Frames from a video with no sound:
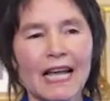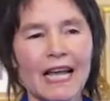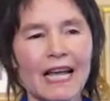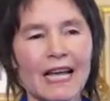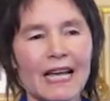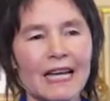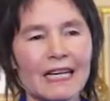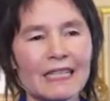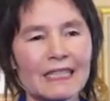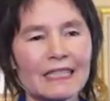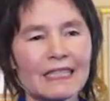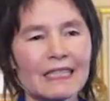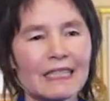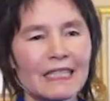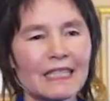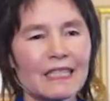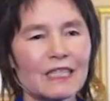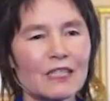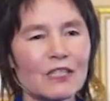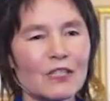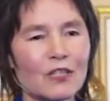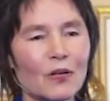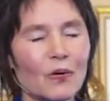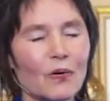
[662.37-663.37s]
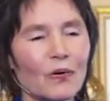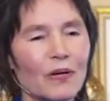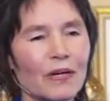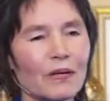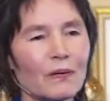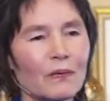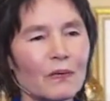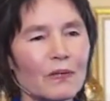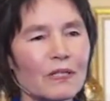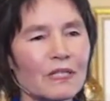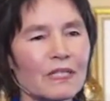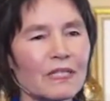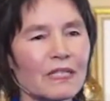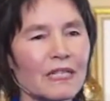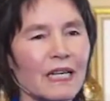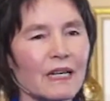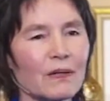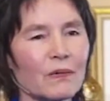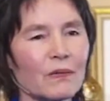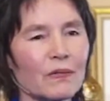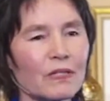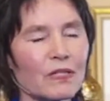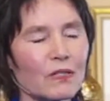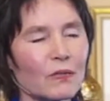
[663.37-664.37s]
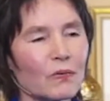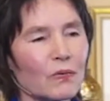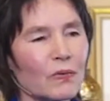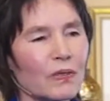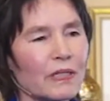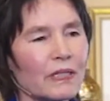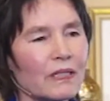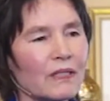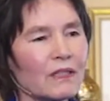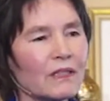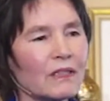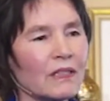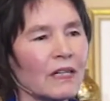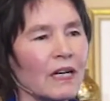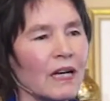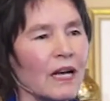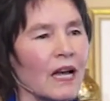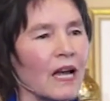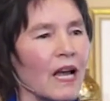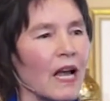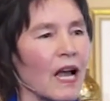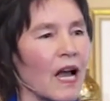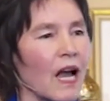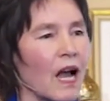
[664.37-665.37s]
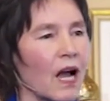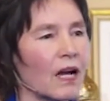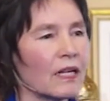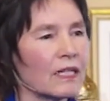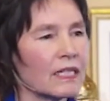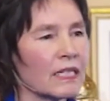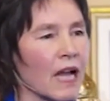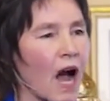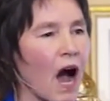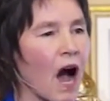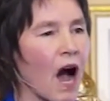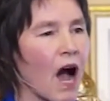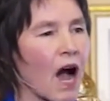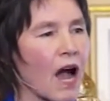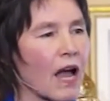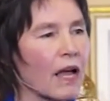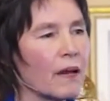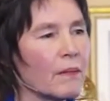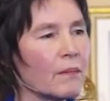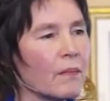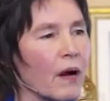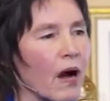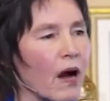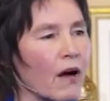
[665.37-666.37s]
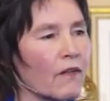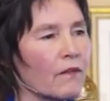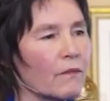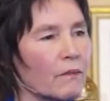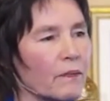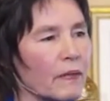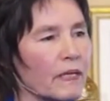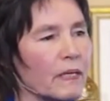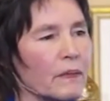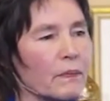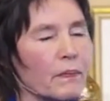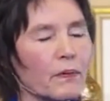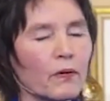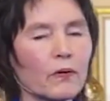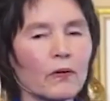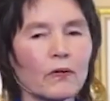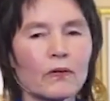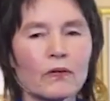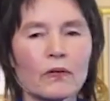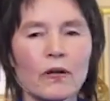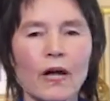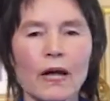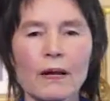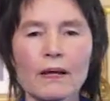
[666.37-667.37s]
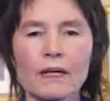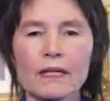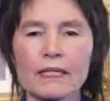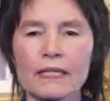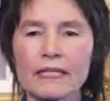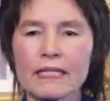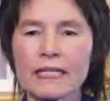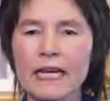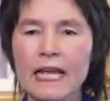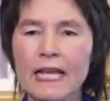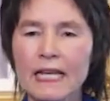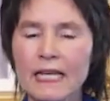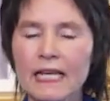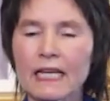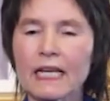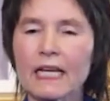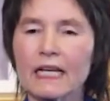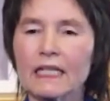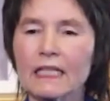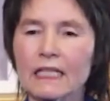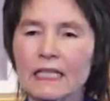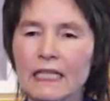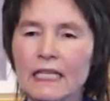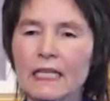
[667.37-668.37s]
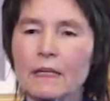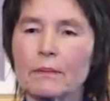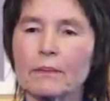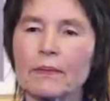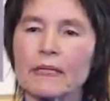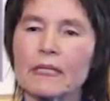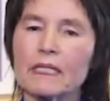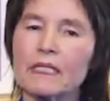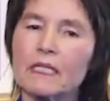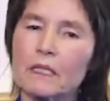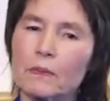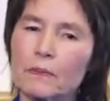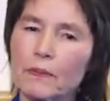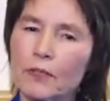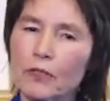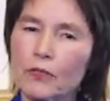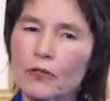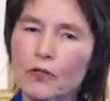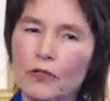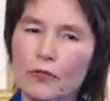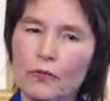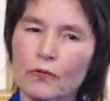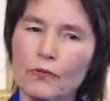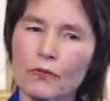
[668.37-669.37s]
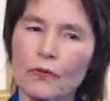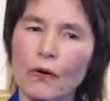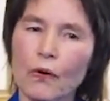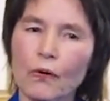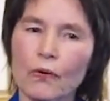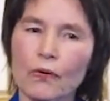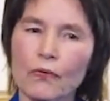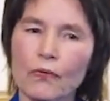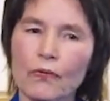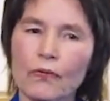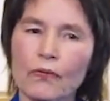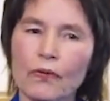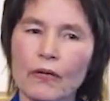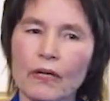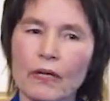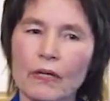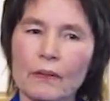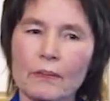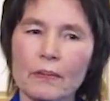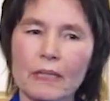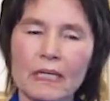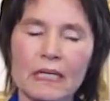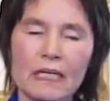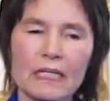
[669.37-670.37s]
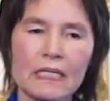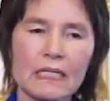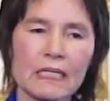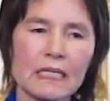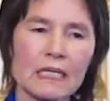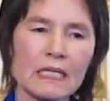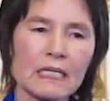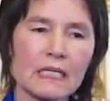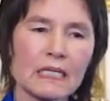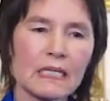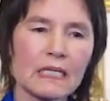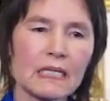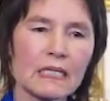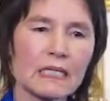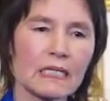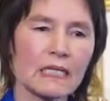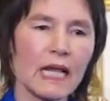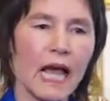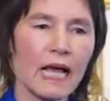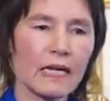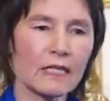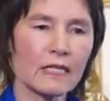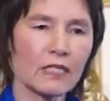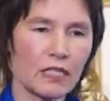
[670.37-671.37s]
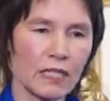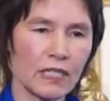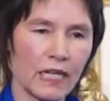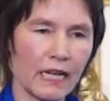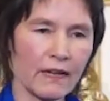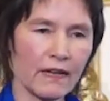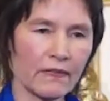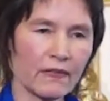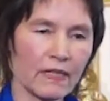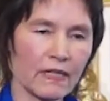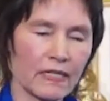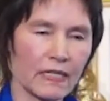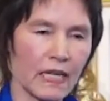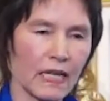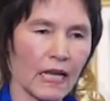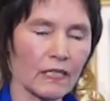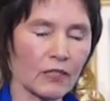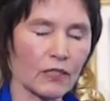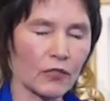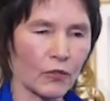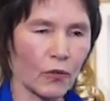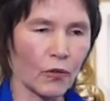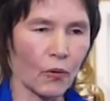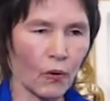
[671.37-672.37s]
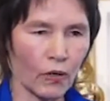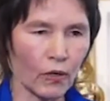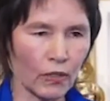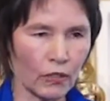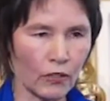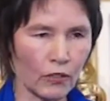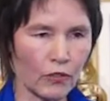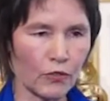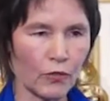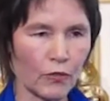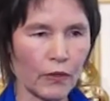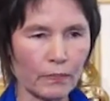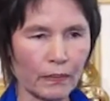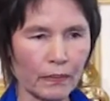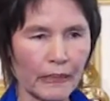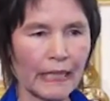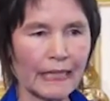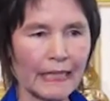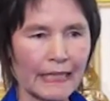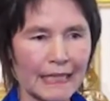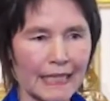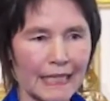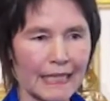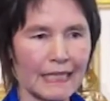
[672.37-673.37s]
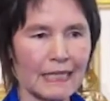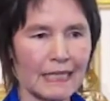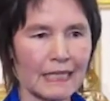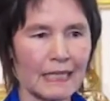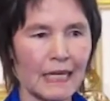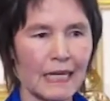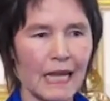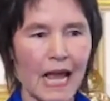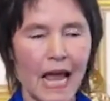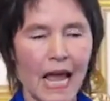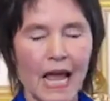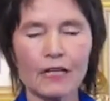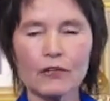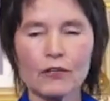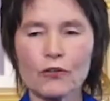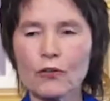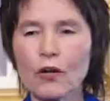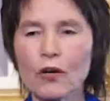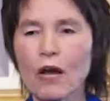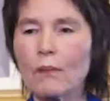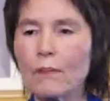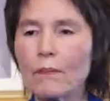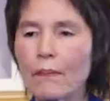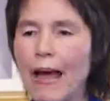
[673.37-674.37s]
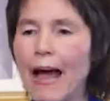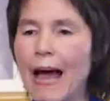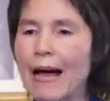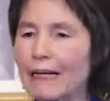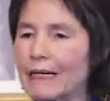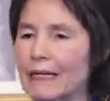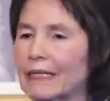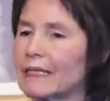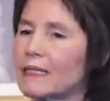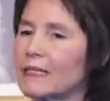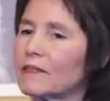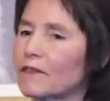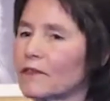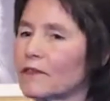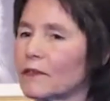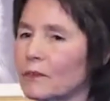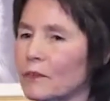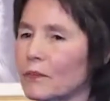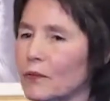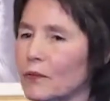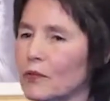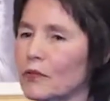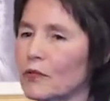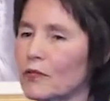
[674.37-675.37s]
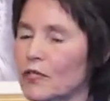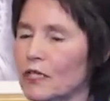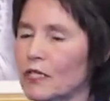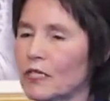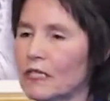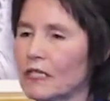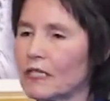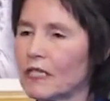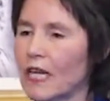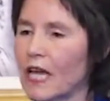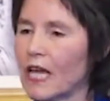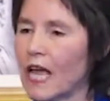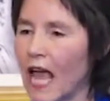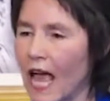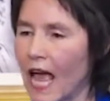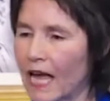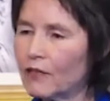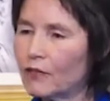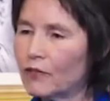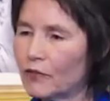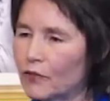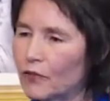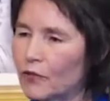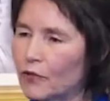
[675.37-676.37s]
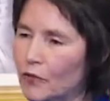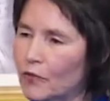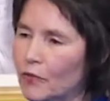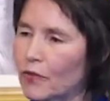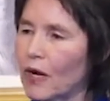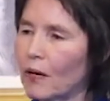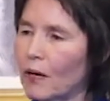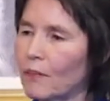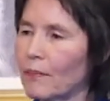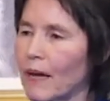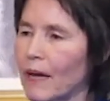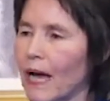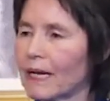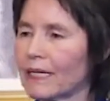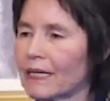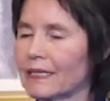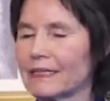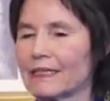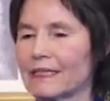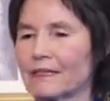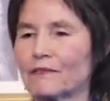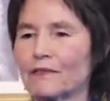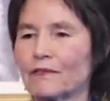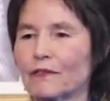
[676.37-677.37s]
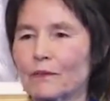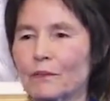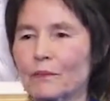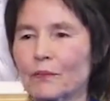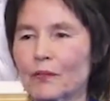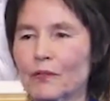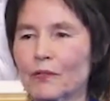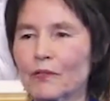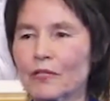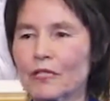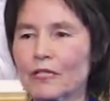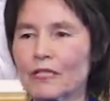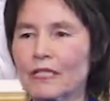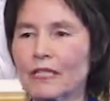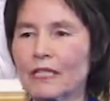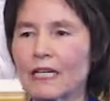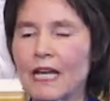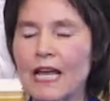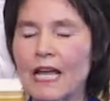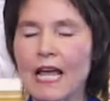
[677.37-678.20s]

And so it was a real time of people taking a leap in spiritual growth, because this is, as Devi said, you go on a trip like this and you come back a different person, and you do come back a different person.